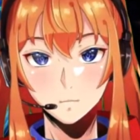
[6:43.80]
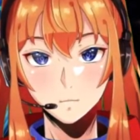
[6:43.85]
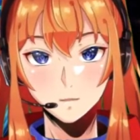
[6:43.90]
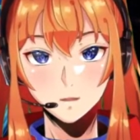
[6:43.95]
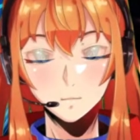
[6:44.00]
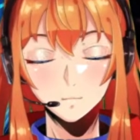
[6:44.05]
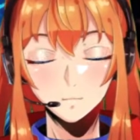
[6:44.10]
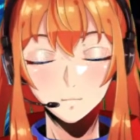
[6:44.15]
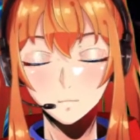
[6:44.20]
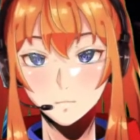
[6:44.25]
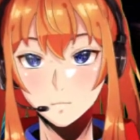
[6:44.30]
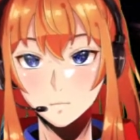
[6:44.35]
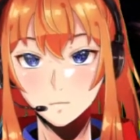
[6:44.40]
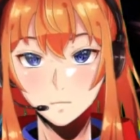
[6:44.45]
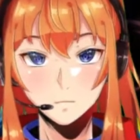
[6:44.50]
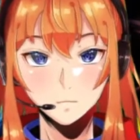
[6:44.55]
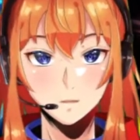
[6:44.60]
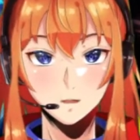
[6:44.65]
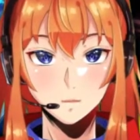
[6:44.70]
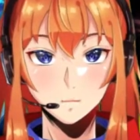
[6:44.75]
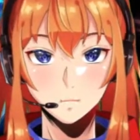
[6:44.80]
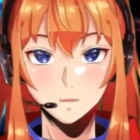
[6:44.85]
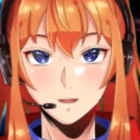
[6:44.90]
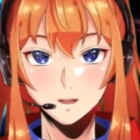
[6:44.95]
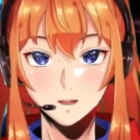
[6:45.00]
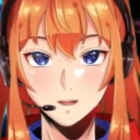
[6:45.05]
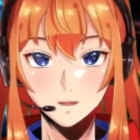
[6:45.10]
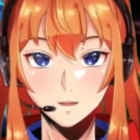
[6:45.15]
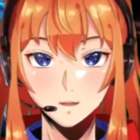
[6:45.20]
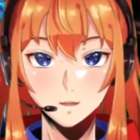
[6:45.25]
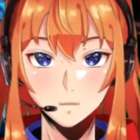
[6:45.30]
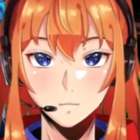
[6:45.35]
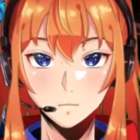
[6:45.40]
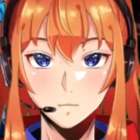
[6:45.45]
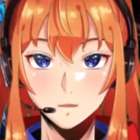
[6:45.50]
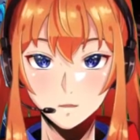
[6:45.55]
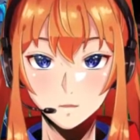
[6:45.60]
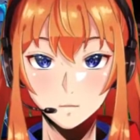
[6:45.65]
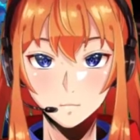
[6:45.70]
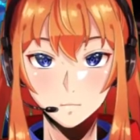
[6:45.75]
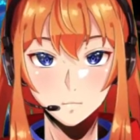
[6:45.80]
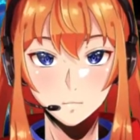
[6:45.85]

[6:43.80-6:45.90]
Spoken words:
for world domination or ultimate